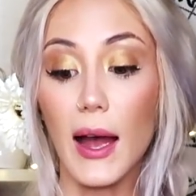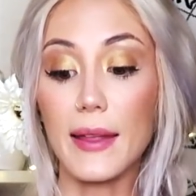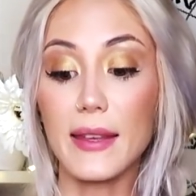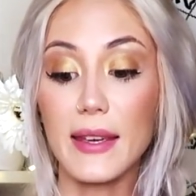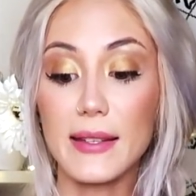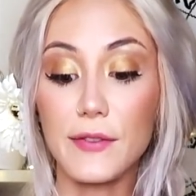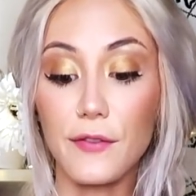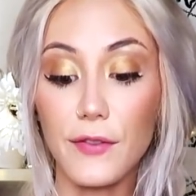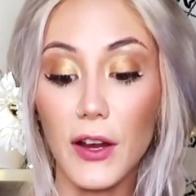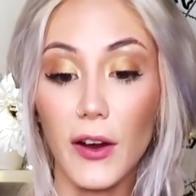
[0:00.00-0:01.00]
I think it's
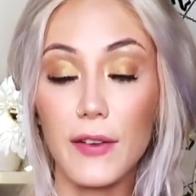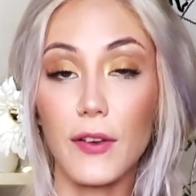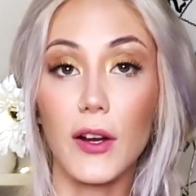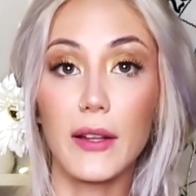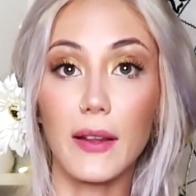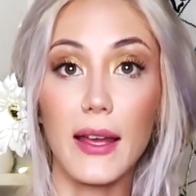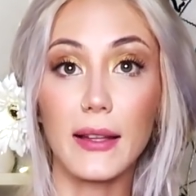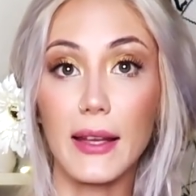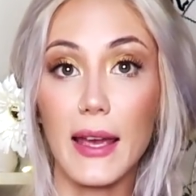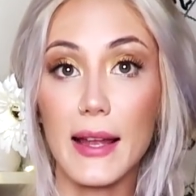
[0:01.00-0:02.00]
very, very
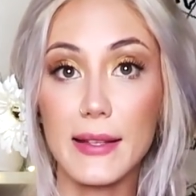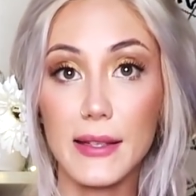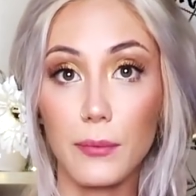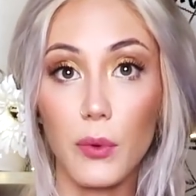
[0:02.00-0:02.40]
likely at some